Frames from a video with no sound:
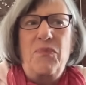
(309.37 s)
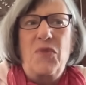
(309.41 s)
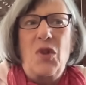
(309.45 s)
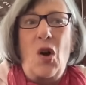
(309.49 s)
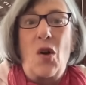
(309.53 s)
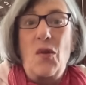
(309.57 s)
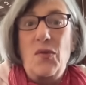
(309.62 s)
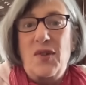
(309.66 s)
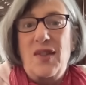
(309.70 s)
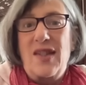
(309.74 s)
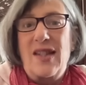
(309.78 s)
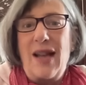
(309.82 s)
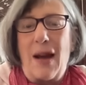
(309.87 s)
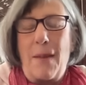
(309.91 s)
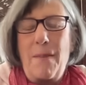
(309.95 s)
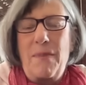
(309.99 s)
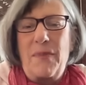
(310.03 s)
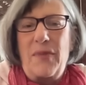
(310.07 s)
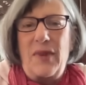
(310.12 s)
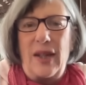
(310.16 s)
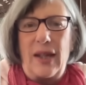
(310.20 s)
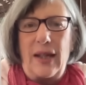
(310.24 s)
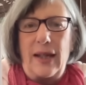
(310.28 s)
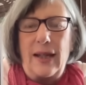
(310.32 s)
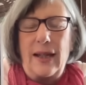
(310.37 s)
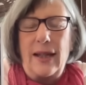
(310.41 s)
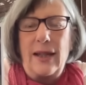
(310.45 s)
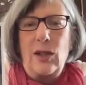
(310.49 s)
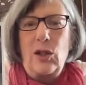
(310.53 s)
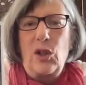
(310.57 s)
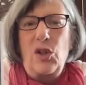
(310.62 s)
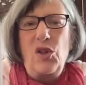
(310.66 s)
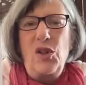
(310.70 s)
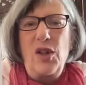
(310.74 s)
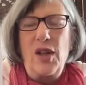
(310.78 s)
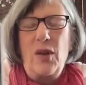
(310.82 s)
of something,
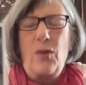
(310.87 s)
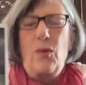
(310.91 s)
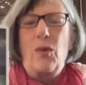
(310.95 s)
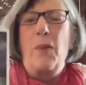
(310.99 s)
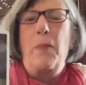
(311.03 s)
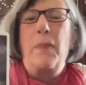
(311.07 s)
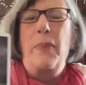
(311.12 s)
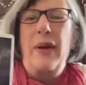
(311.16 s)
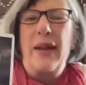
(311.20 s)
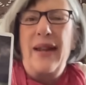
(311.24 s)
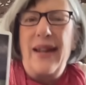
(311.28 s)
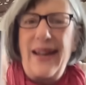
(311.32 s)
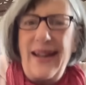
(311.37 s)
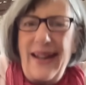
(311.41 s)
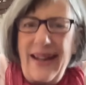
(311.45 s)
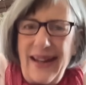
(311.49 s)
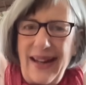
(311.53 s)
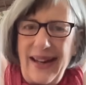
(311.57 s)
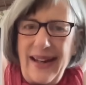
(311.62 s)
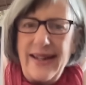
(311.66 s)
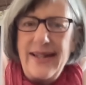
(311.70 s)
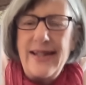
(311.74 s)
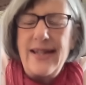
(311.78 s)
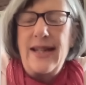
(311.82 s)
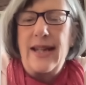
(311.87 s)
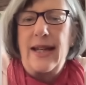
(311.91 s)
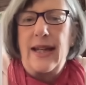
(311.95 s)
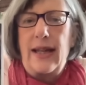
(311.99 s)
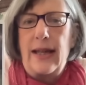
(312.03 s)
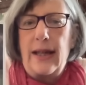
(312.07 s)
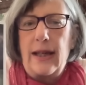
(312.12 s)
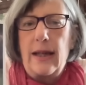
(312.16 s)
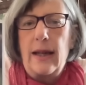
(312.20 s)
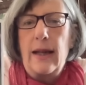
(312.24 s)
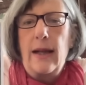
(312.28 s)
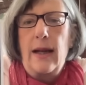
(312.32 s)
including
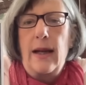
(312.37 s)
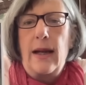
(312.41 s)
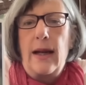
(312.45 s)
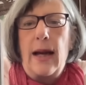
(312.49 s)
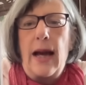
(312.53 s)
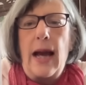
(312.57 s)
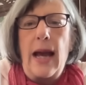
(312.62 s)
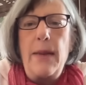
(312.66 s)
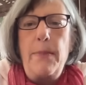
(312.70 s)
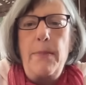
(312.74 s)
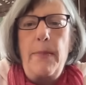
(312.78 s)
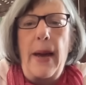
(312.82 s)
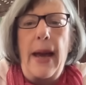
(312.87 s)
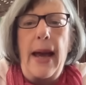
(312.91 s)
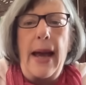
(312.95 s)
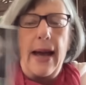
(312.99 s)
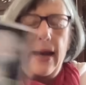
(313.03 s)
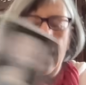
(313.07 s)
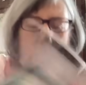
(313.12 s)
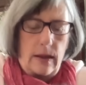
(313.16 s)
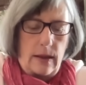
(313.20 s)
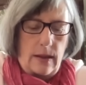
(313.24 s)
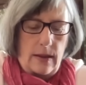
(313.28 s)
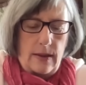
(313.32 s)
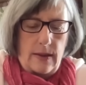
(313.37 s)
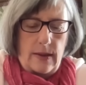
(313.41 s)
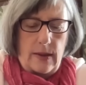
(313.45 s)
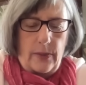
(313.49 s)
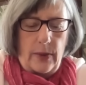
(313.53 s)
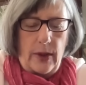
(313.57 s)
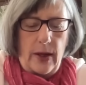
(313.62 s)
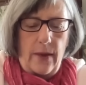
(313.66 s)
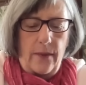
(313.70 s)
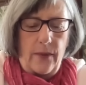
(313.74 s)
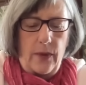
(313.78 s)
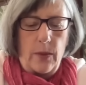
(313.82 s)
repeating a pattern. So we
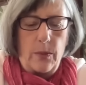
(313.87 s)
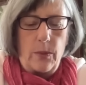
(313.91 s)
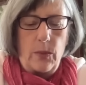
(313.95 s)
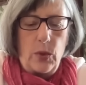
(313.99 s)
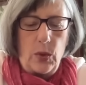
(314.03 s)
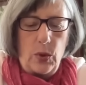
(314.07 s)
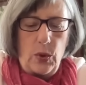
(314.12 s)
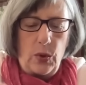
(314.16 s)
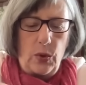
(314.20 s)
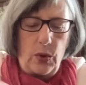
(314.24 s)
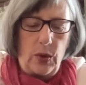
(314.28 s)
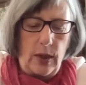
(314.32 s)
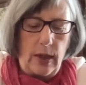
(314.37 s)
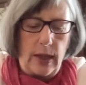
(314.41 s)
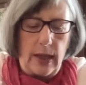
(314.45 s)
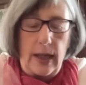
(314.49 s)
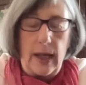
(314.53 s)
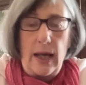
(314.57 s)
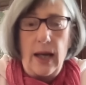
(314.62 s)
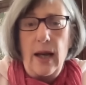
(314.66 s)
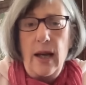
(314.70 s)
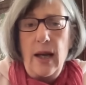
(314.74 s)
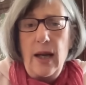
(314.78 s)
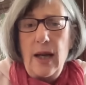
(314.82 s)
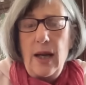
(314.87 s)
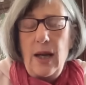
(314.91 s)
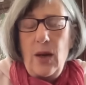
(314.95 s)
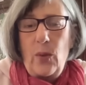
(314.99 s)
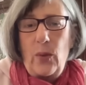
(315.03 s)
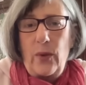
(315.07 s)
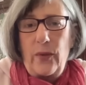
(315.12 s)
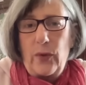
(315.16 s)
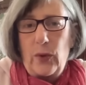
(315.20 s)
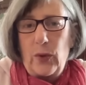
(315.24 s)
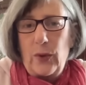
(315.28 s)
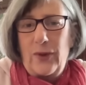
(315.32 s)
have the moon here.
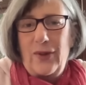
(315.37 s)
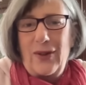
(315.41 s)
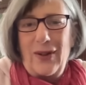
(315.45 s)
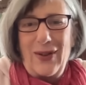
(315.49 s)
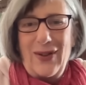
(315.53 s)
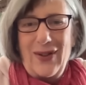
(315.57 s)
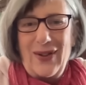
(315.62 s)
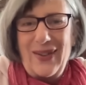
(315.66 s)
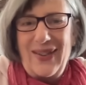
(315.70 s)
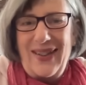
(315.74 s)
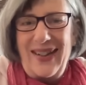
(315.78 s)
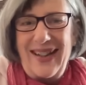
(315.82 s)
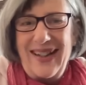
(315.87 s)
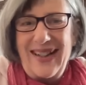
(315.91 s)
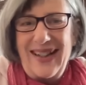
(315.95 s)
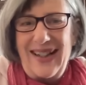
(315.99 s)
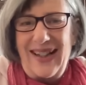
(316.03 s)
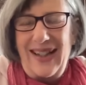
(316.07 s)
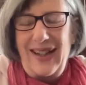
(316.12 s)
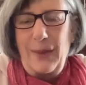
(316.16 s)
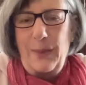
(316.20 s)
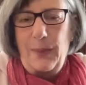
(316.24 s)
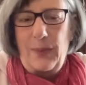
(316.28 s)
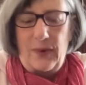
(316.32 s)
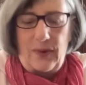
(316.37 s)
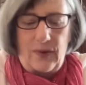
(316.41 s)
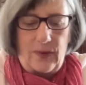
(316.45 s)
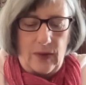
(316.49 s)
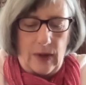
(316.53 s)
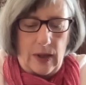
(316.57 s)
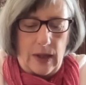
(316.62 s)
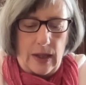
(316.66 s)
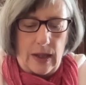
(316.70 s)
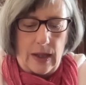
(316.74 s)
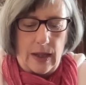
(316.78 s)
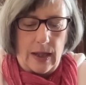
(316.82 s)
We've also got the eclipse
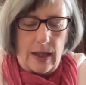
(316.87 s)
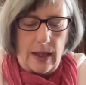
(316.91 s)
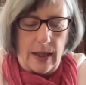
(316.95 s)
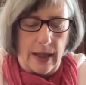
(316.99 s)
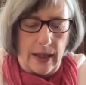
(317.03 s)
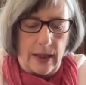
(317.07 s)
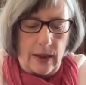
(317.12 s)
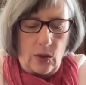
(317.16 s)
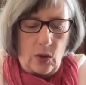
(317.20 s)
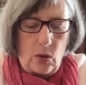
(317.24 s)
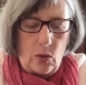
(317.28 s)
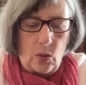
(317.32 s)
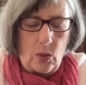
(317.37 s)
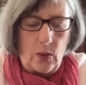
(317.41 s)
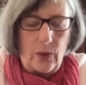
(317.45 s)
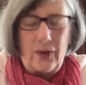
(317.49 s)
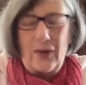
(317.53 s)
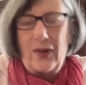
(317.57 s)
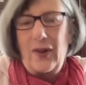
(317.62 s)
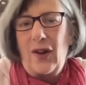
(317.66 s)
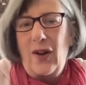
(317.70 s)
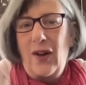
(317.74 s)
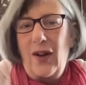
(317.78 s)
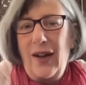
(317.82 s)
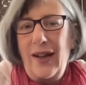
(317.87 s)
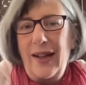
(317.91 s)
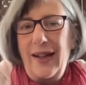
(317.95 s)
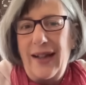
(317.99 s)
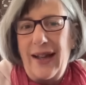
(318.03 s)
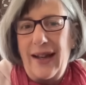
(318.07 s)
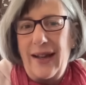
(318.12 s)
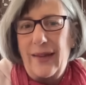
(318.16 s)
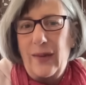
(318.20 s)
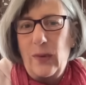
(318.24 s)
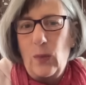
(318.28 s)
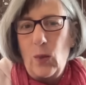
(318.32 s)
uh, in your sign
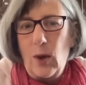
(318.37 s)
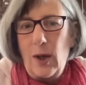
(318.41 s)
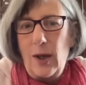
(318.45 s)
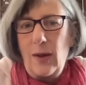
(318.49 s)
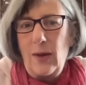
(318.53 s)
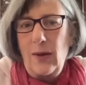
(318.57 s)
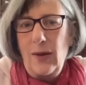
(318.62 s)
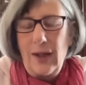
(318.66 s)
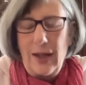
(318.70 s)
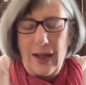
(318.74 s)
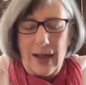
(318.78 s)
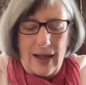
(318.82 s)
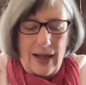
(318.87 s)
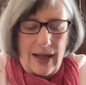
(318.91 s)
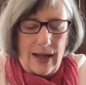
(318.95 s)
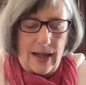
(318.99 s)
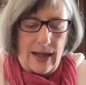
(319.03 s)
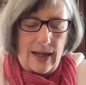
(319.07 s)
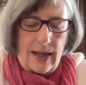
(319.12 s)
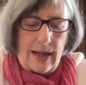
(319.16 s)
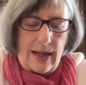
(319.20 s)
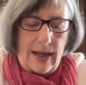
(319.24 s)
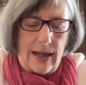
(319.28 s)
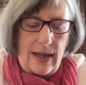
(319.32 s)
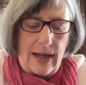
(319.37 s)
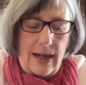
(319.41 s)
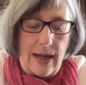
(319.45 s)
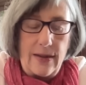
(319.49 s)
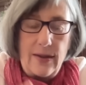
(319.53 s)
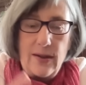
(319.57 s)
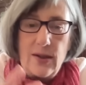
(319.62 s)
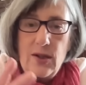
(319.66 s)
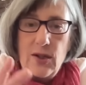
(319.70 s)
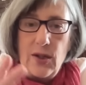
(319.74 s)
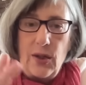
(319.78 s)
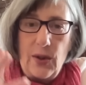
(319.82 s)
as well. Uh,
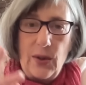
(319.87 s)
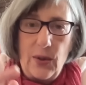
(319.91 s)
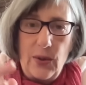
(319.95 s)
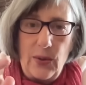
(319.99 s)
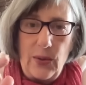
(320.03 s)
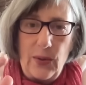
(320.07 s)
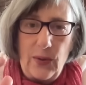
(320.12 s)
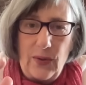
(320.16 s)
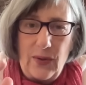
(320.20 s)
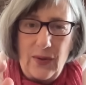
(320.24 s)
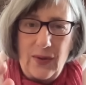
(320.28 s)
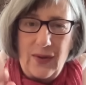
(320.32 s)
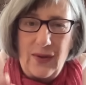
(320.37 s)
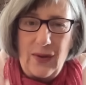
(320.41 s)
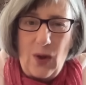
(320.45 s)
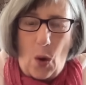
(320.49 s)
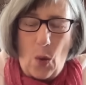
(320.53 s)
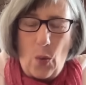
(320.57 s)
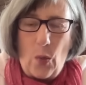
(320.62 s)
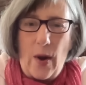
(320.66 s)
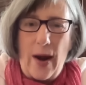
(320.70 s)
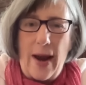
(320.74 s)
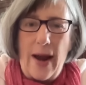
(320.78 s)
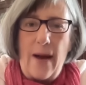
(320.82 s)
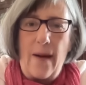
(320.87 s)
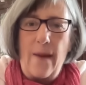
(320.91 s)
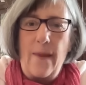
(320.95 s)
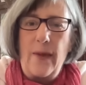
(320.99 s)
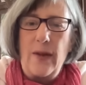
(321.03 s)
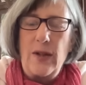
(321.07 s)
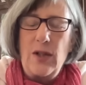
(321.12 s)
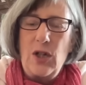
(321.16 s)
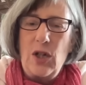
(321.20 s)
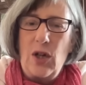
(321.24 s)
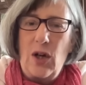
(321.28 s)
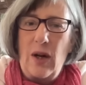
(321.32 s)
and so around
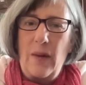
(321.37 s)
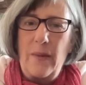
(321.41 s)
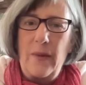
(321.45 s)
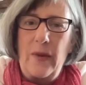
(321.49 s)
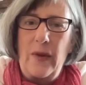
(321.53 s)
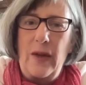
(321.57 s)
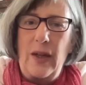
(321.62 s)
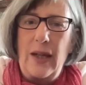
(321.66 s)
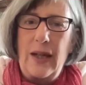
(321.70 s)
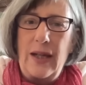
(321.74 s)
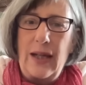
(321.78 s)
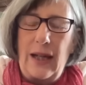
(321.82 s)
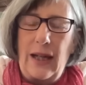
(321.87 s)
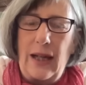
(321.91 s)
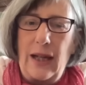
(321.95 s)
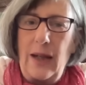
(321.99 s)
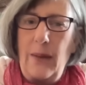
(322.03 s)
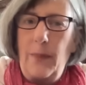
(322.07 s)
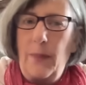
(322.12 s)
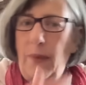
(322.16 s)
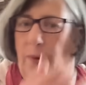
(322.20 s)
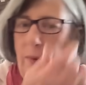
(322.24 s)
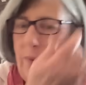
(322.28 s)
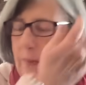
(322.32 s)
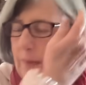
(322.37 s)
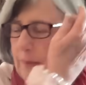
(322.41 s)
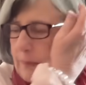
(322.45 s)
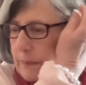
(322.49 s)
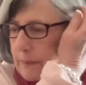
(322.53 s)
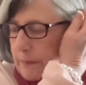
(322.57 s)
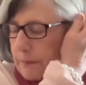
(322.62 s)
the time of the eclipse